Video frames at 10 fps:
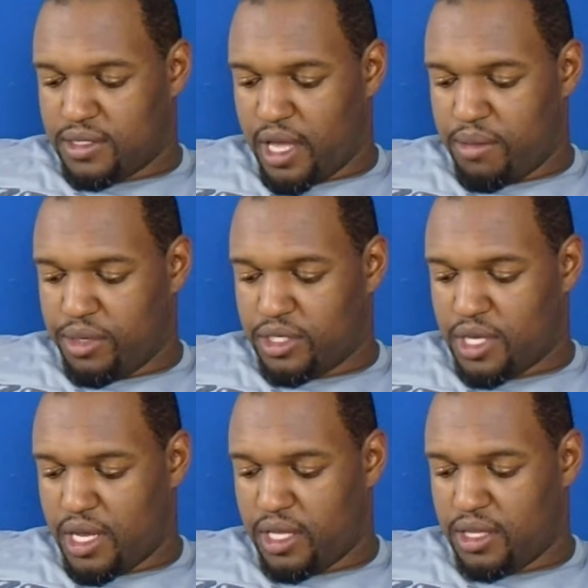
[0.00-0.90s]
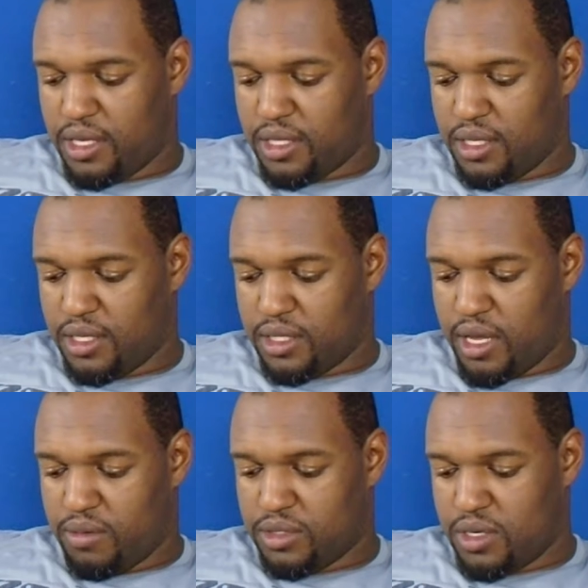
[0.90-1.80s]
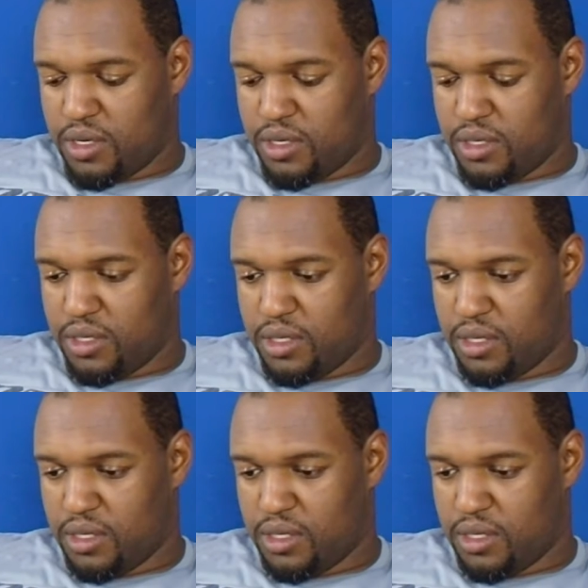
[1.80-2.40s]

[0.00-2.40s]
CyberShot, I think that one's called.